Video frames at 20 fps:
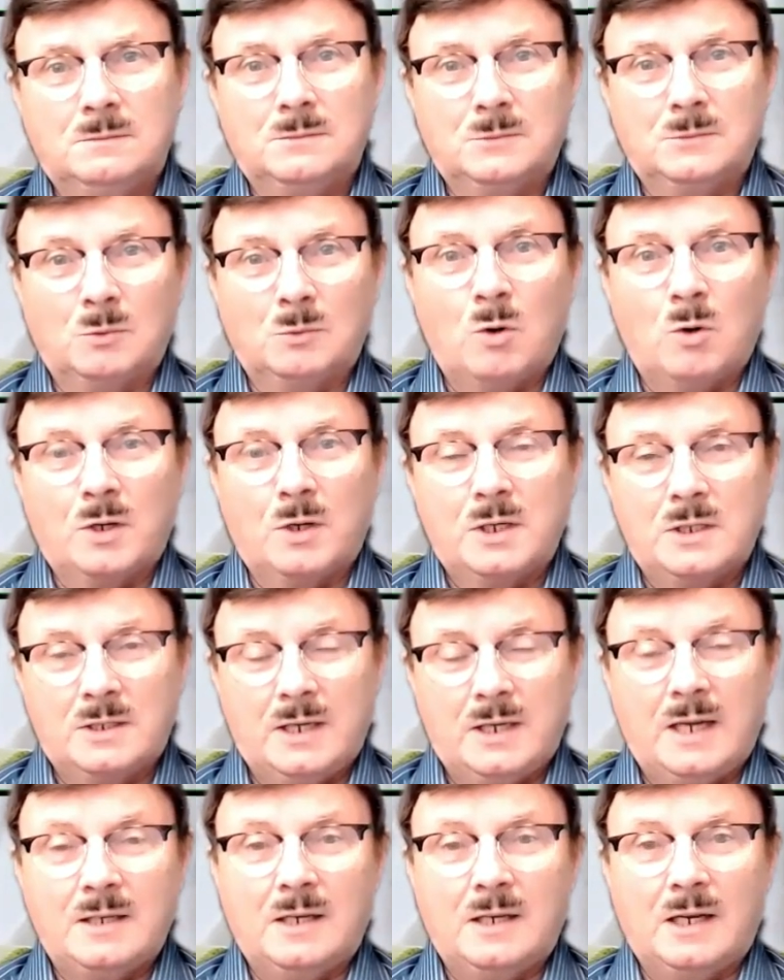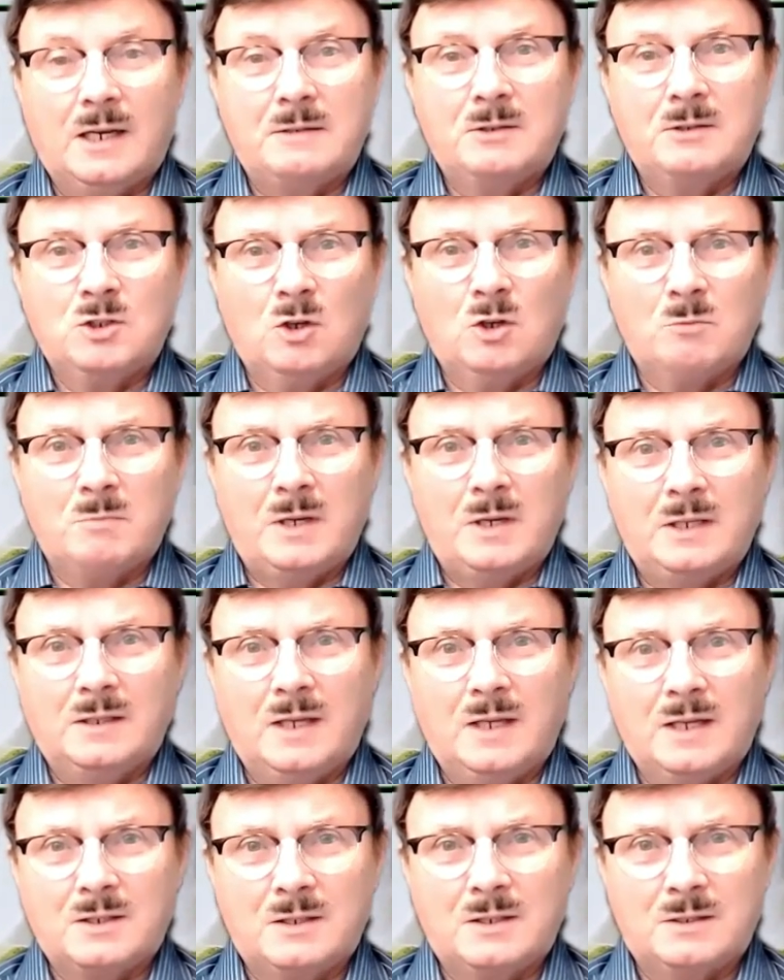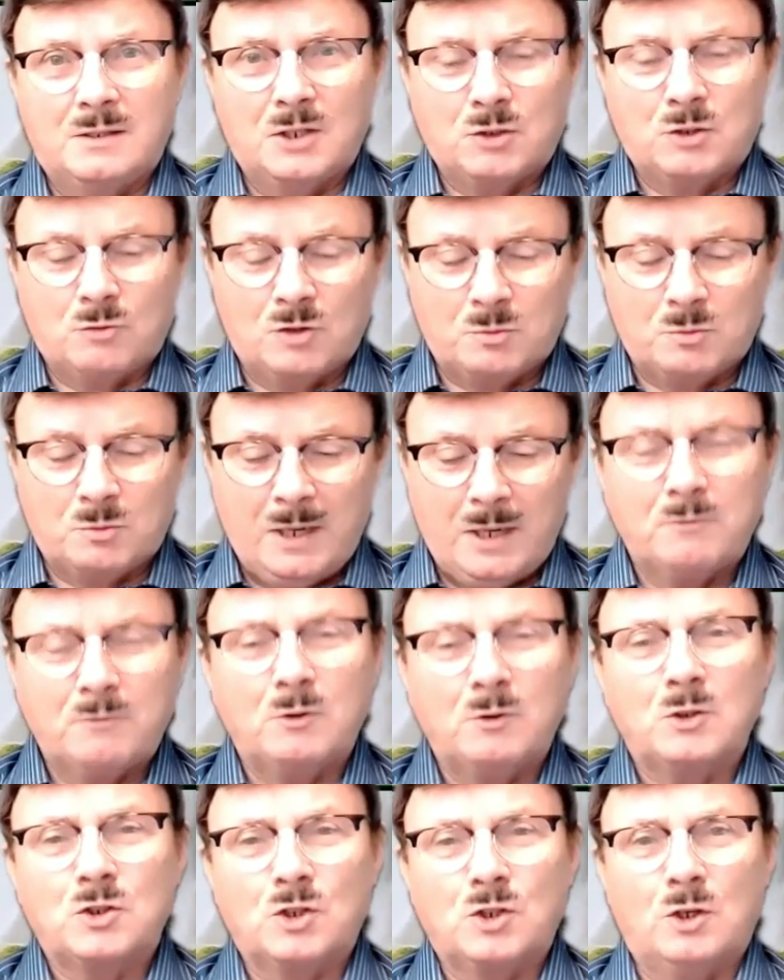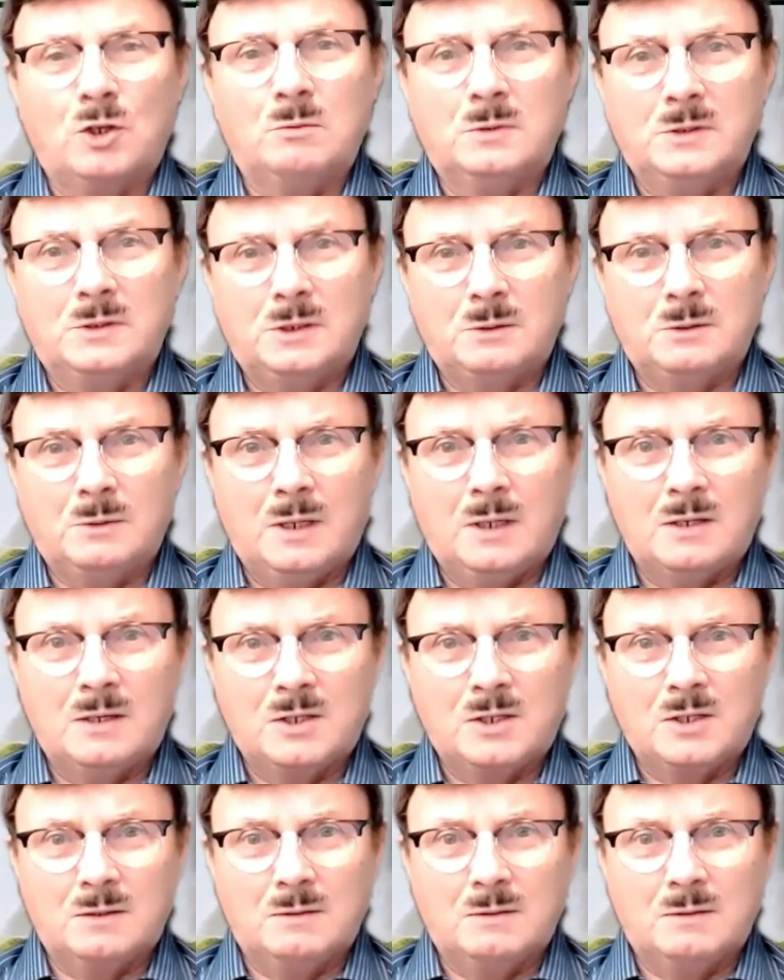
the walking dead, and I don't mean that in disrespectful, Joe, you are,